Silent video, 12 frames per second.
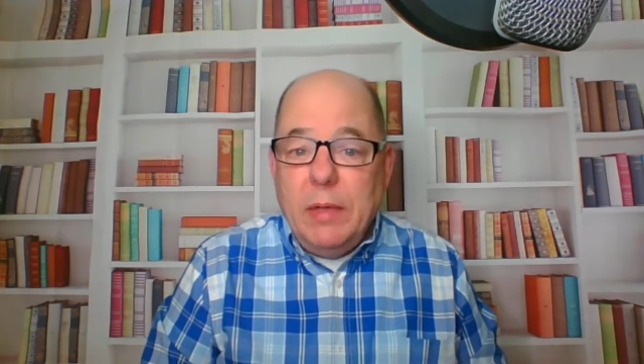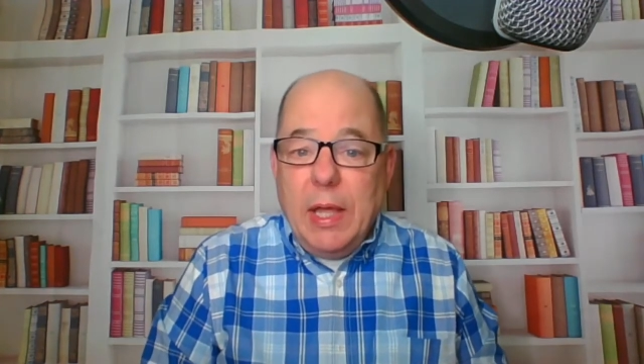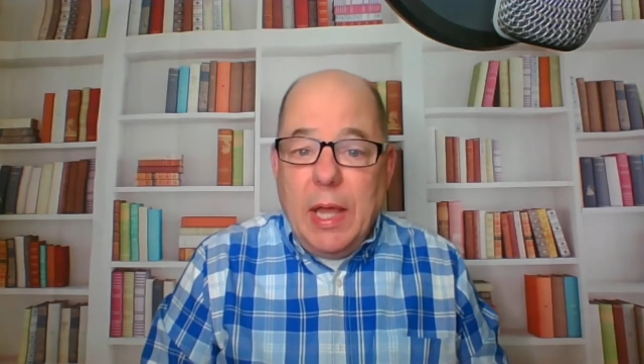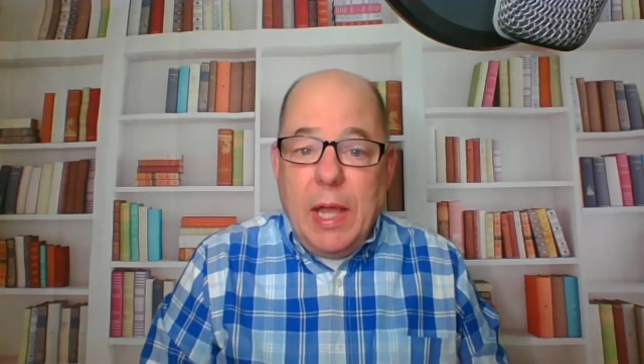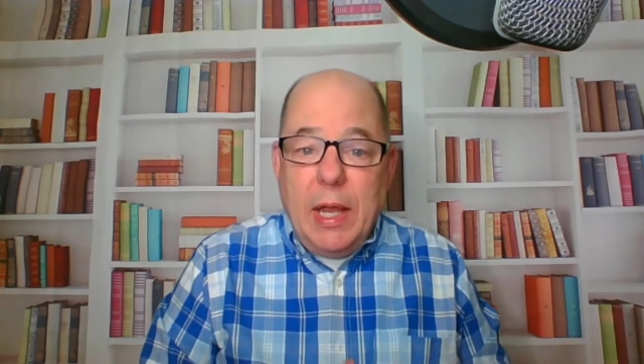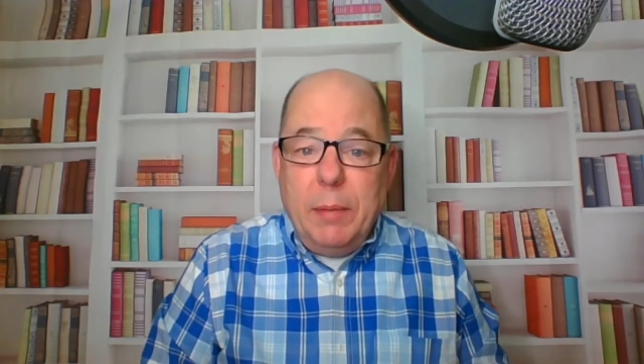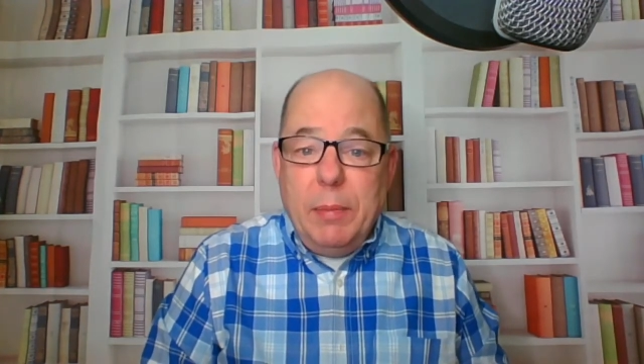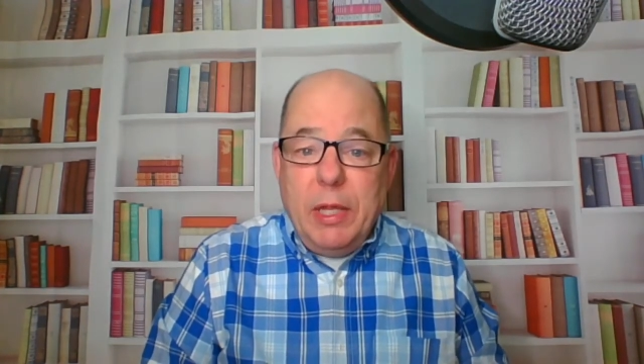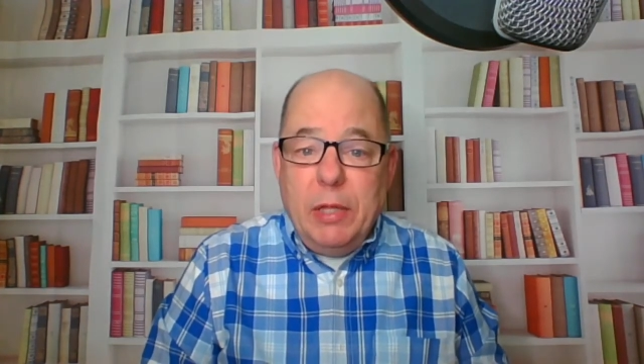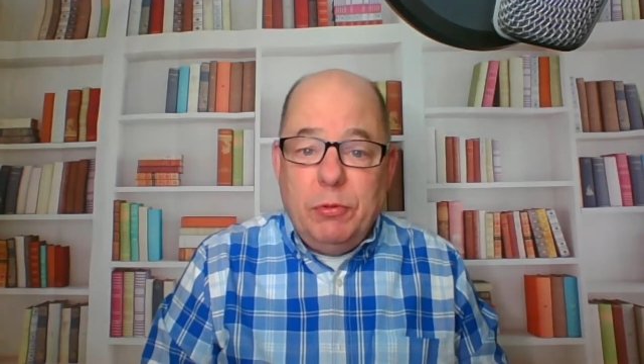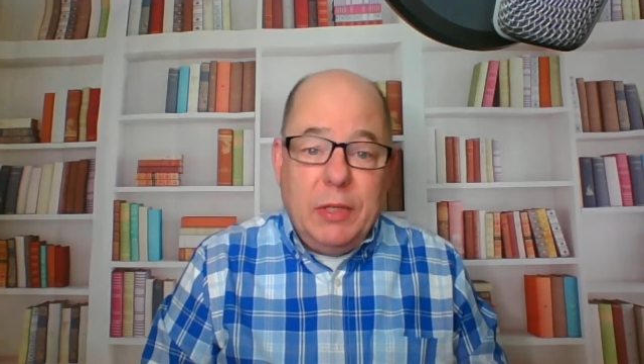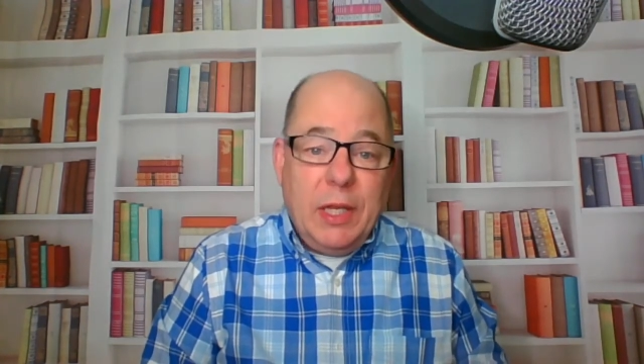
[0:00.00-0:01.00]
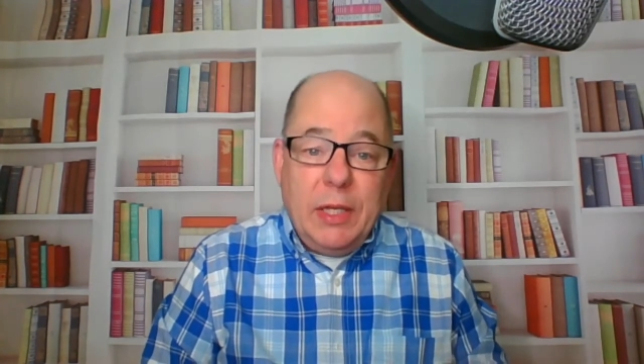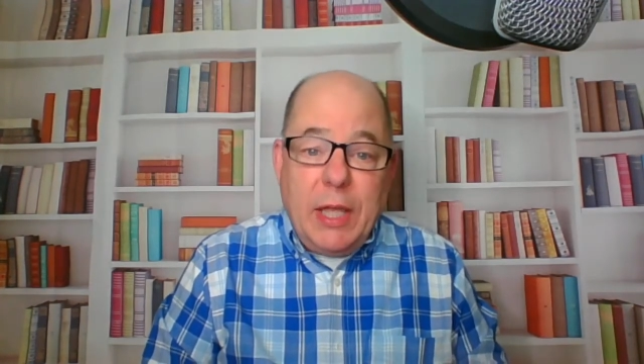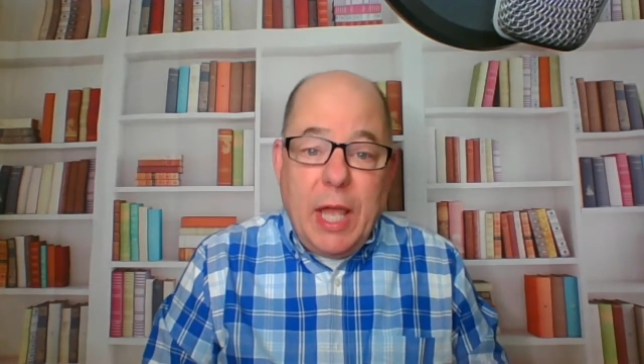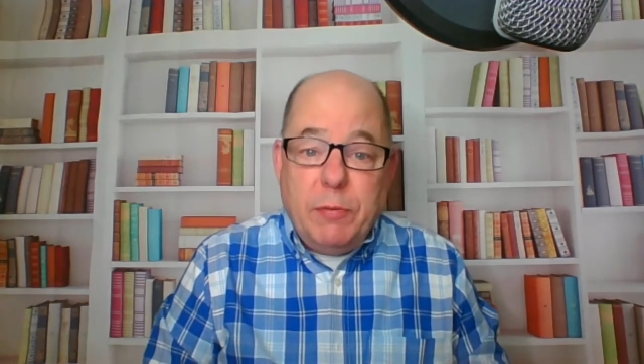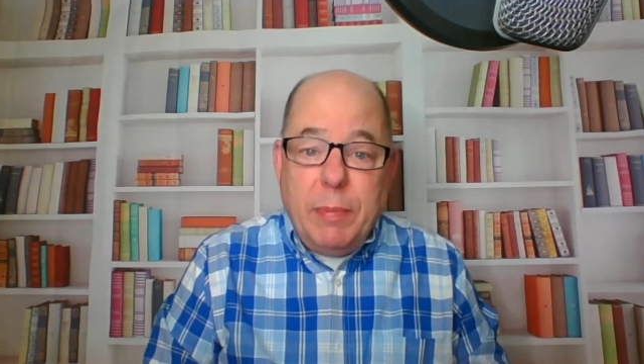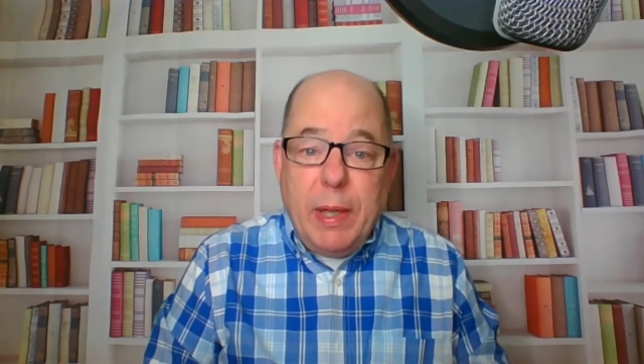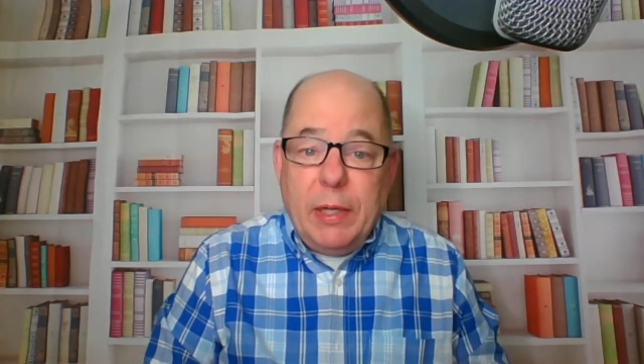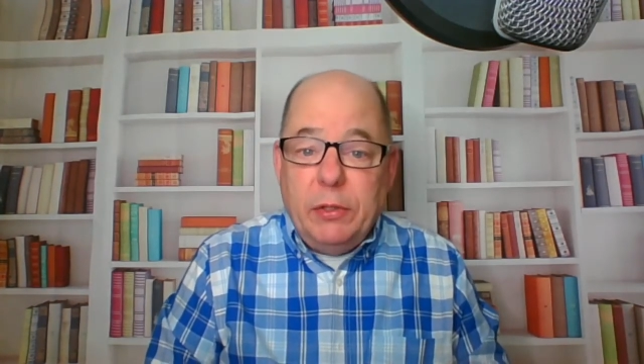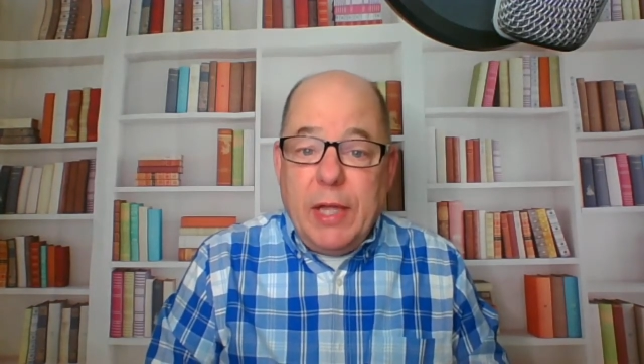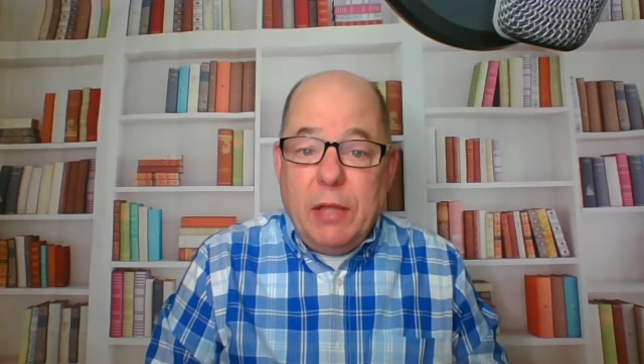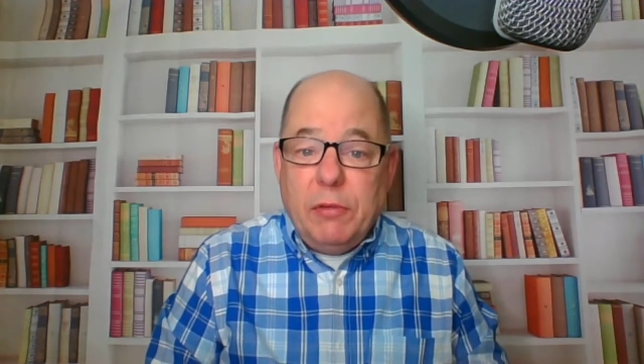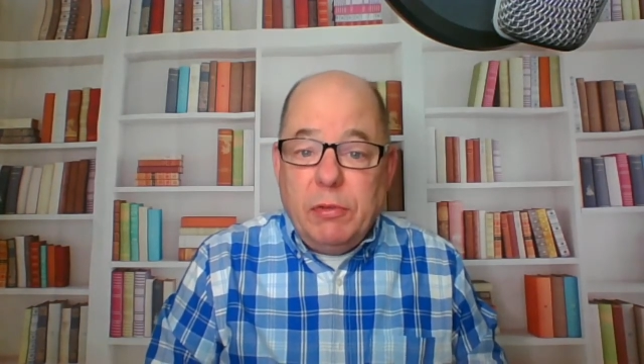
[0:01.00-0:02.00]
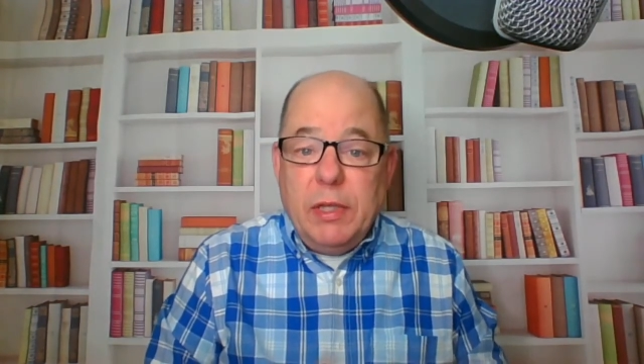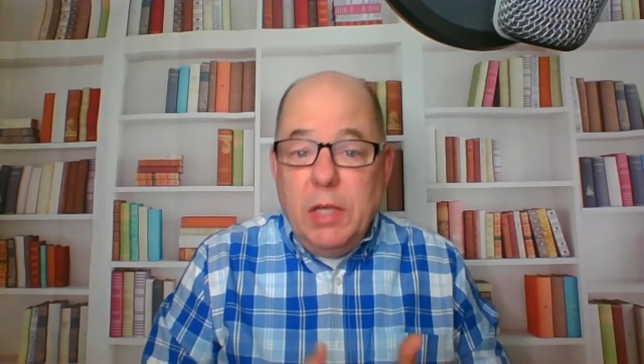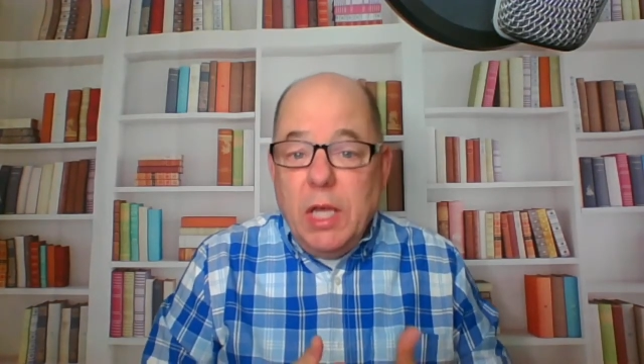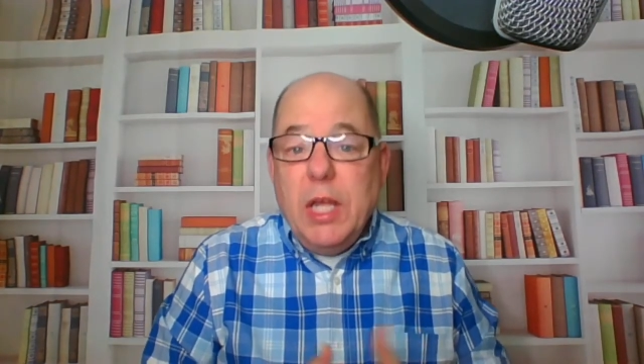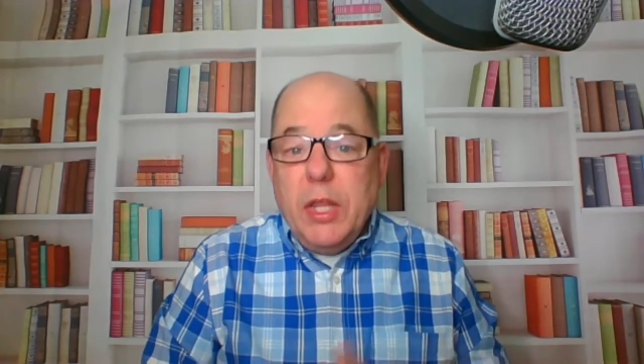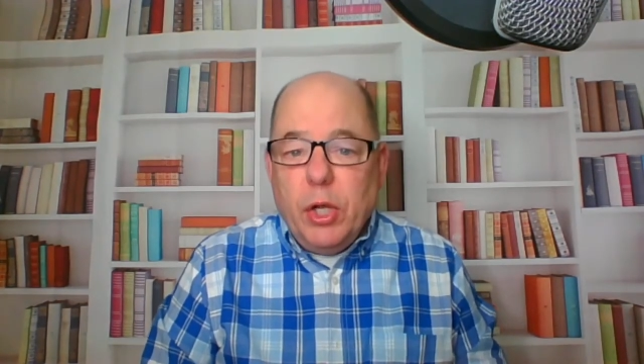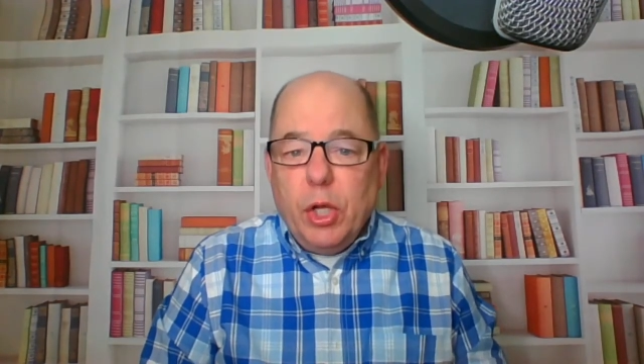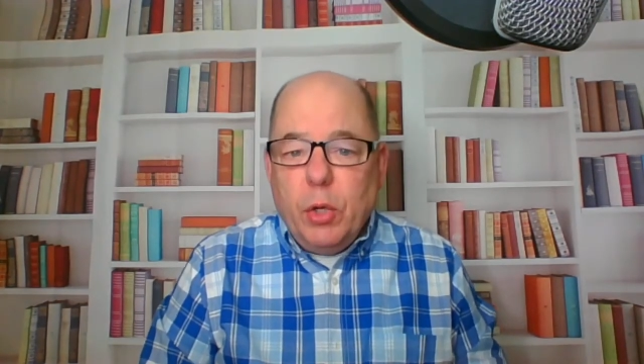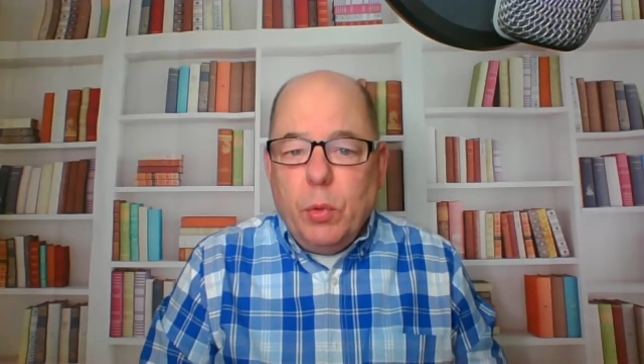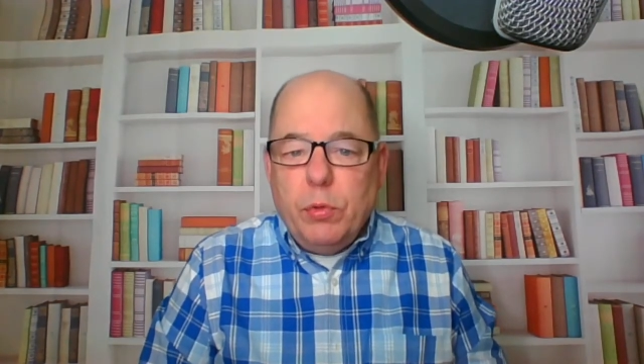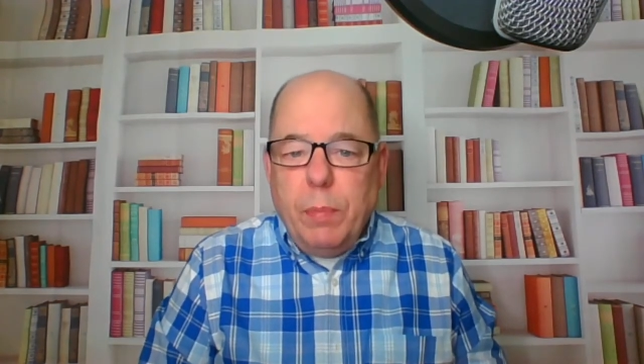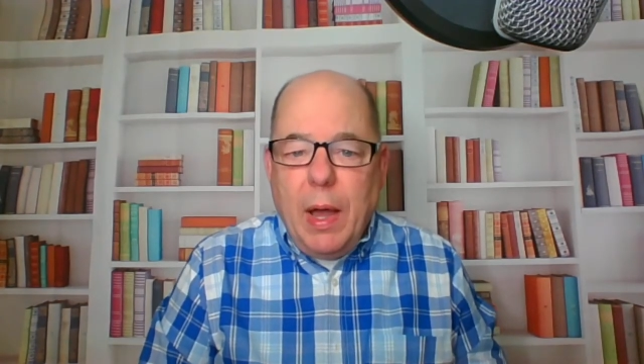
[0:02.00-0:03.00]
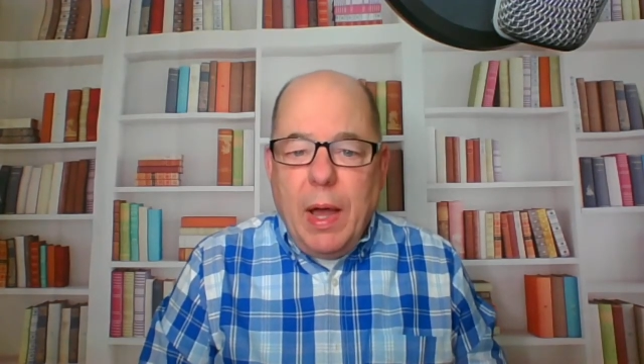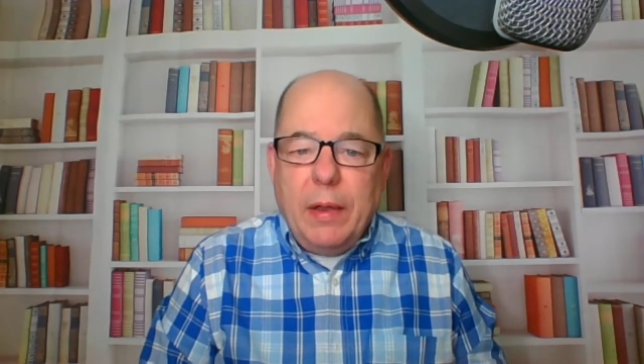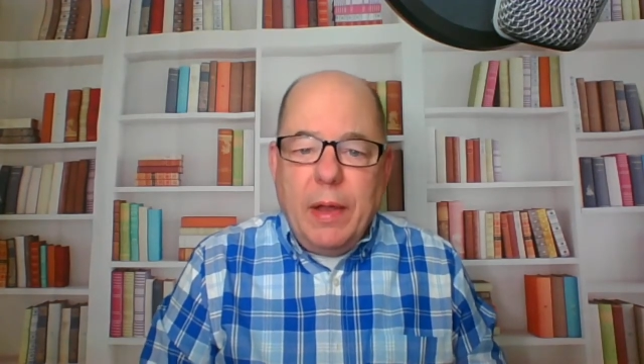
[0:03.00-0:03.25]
And anybody interested in getting cash back on their gasoline, they're going to respond.